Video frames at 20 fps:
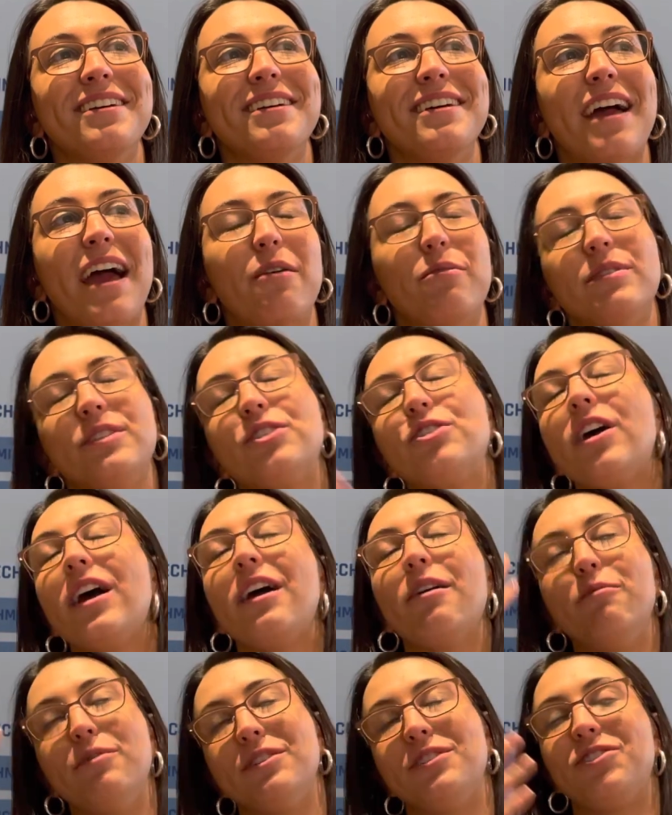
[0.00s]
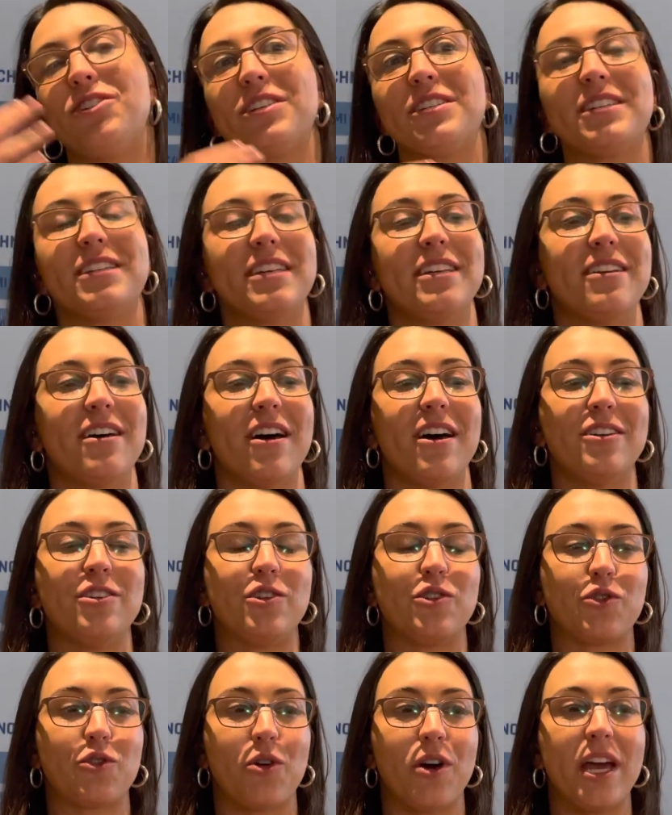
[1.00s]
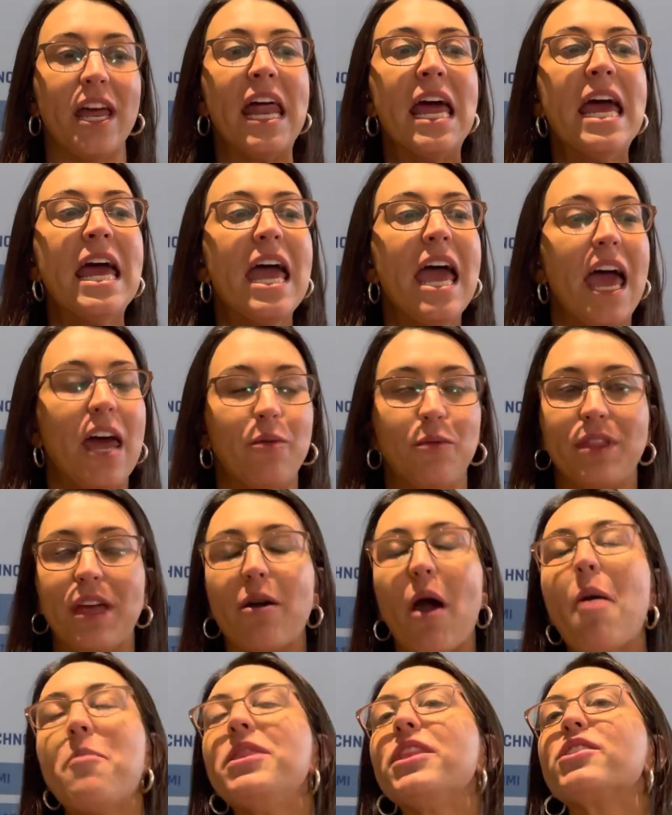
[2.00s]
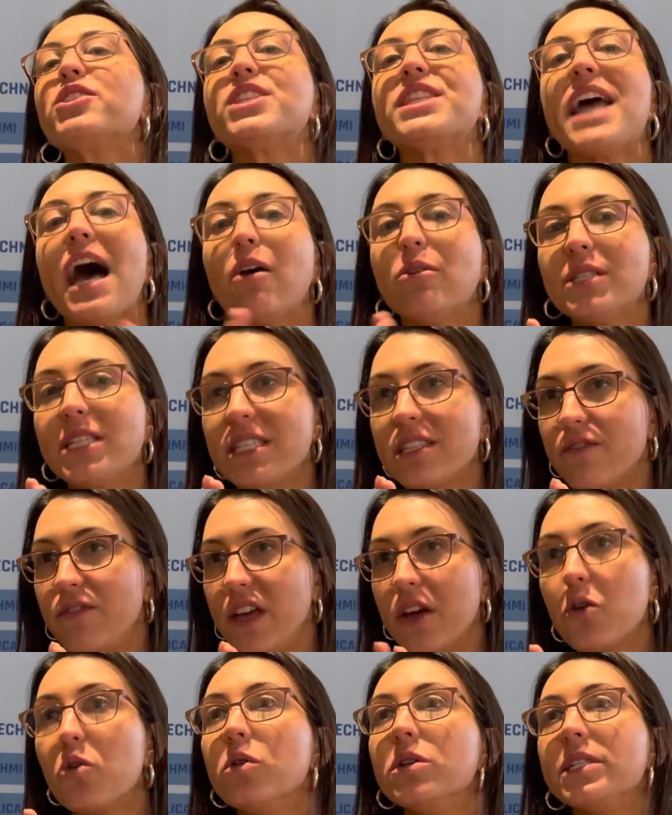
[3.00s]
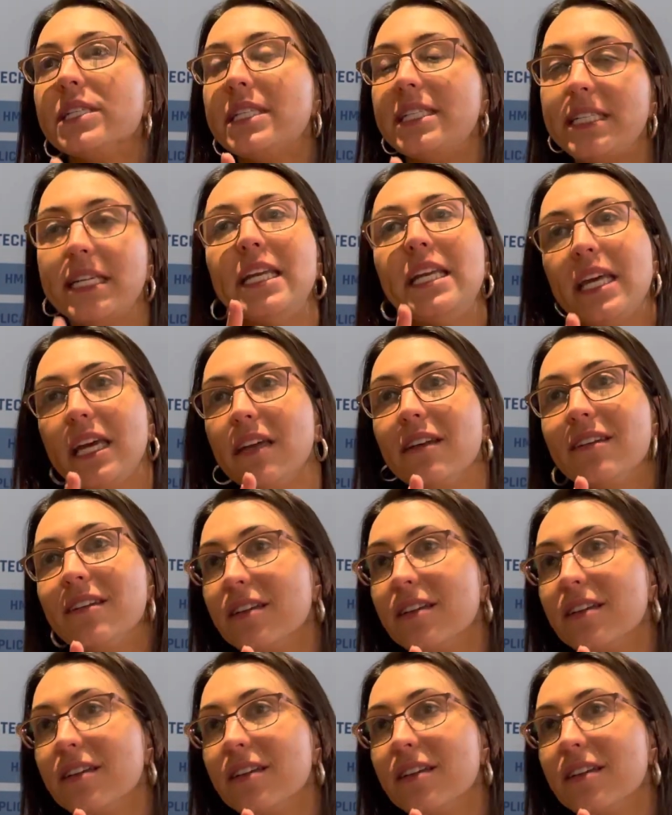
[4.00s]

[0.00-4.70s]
I was just in Detroit, and there's thousands of vehicles sitting